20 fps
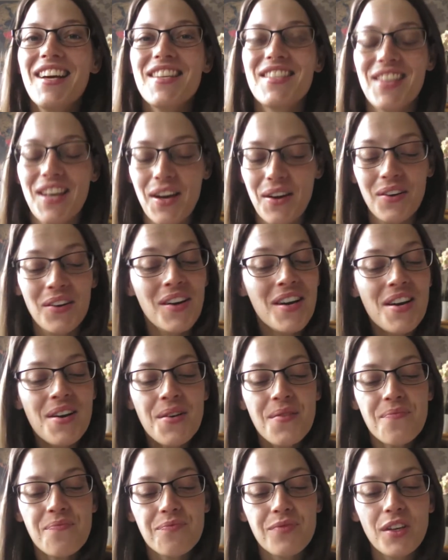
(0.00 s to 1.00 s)
So,
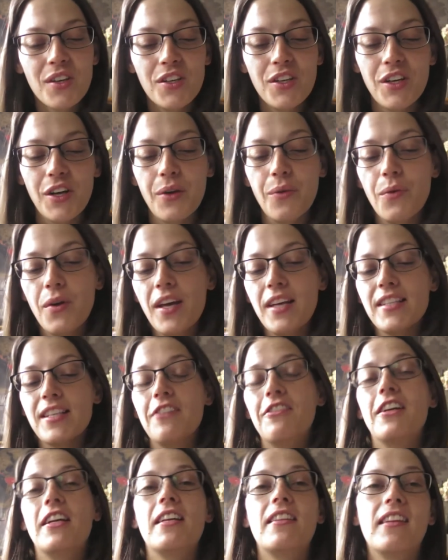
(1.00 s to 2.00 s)
is
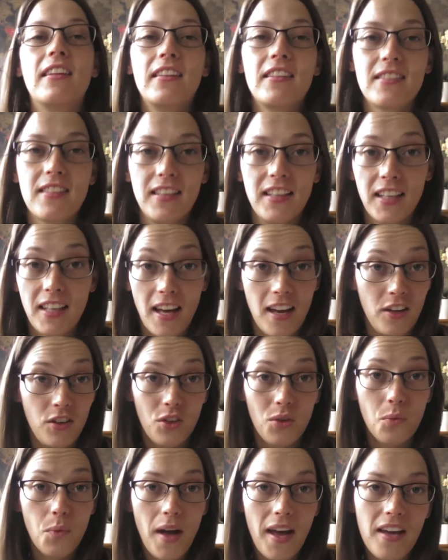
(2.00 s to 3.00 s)
there anything that's going to get in
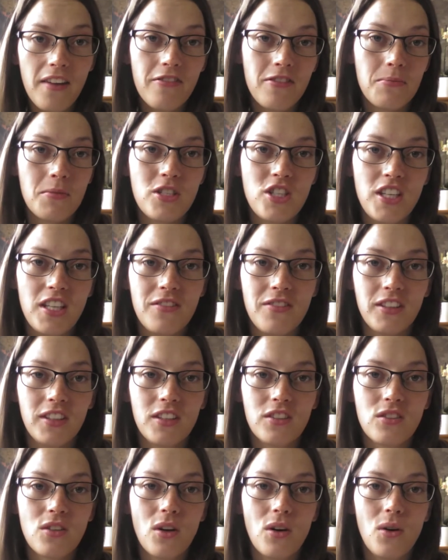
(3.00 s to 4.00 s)
your way from achieving
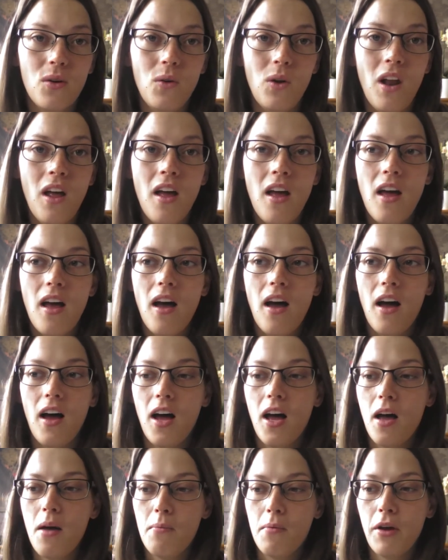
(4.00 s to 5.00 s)
this goal?
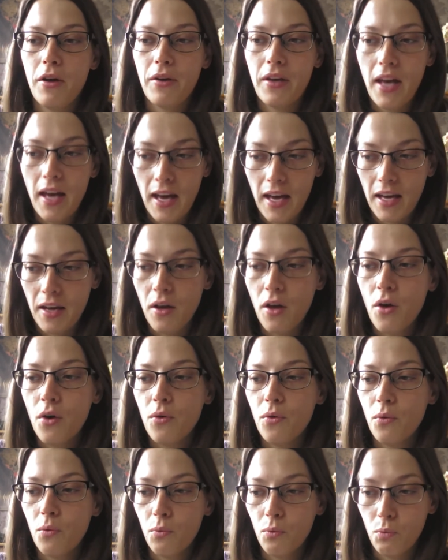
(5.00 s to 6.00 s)
Okay,
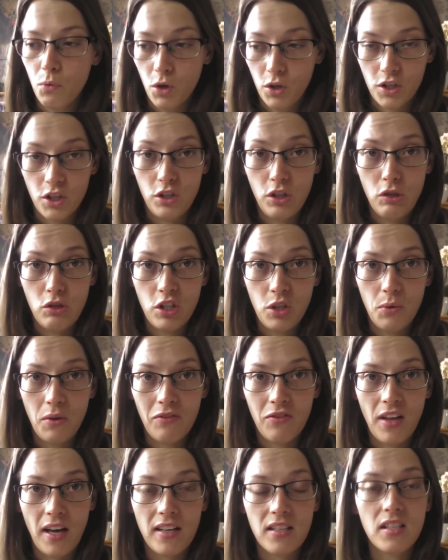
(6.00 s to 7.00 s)
what can you do
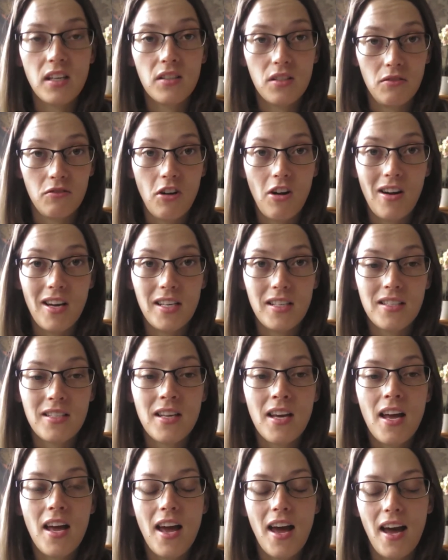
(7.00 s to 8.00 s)
if that does
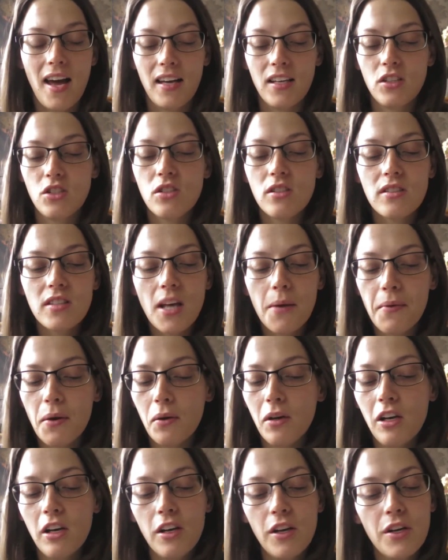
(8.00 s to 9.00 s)
arise? And just come
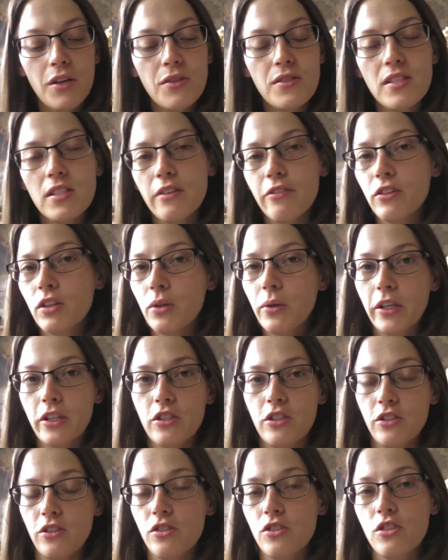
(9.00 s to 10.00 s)
out with loads of different
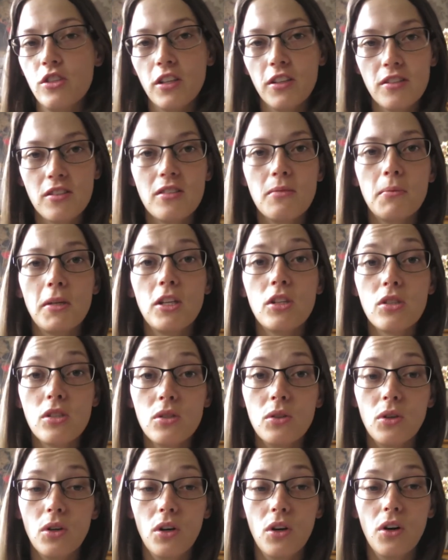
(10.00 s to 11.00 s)
questions just to make
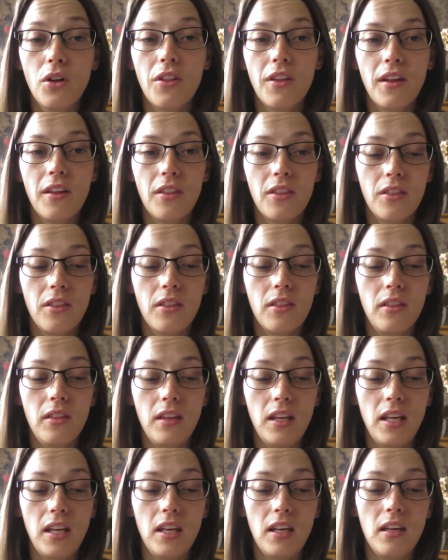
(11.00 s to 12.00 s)
sure that
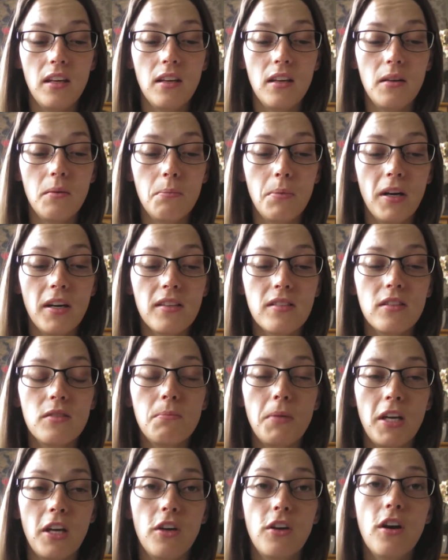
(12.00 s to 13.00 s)
the person
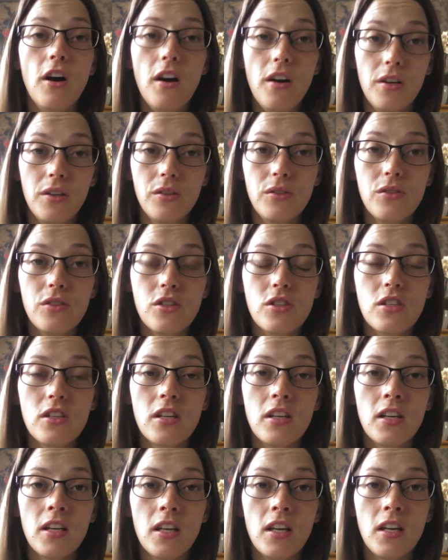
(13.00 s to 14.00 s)
being
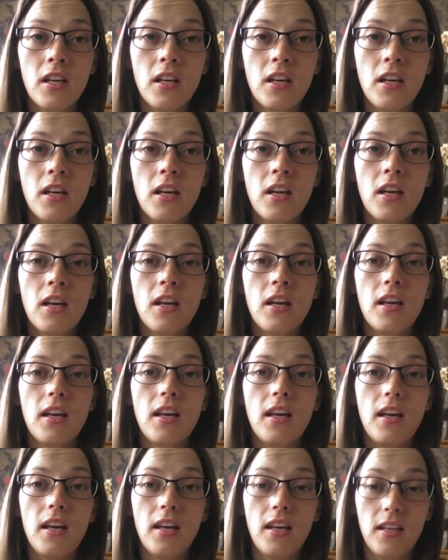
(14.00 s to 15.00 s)
coached
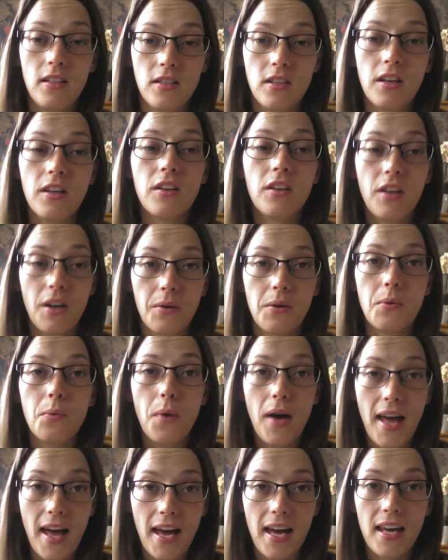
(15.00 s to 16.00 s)
is going to go
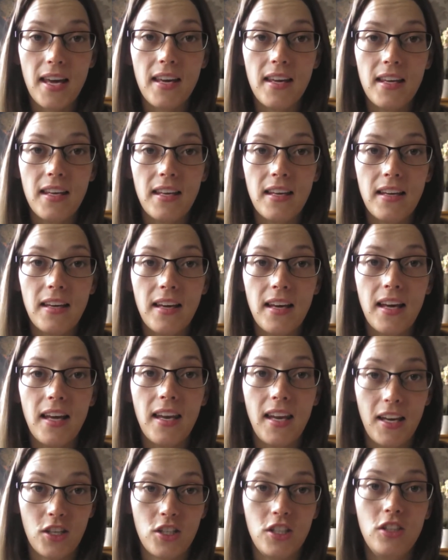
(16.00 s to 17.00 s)
away
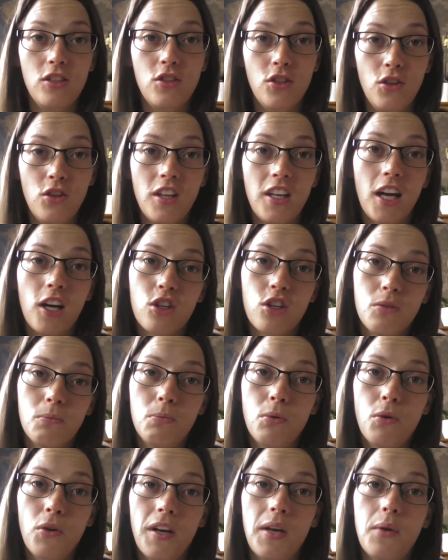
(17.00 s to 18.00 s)
and actually do the action
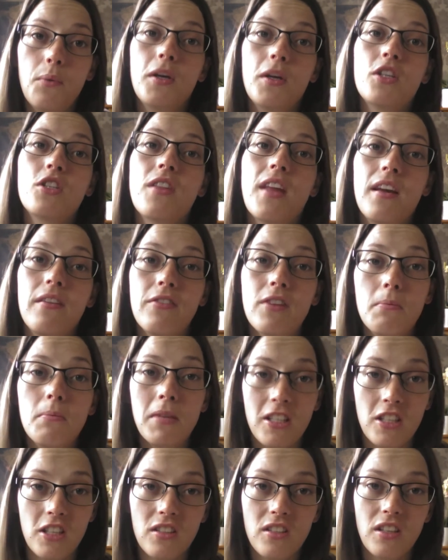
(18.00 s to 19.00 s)
point which they've
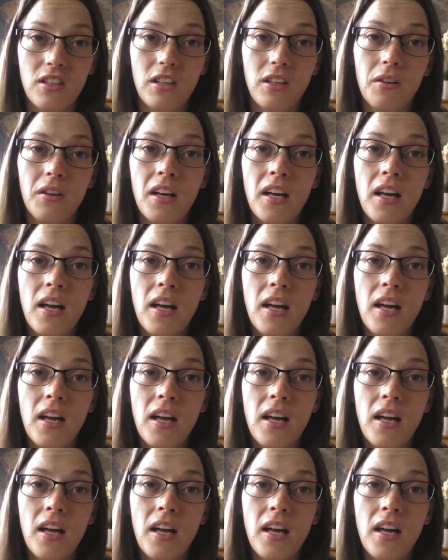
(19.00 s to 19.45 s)
committed to.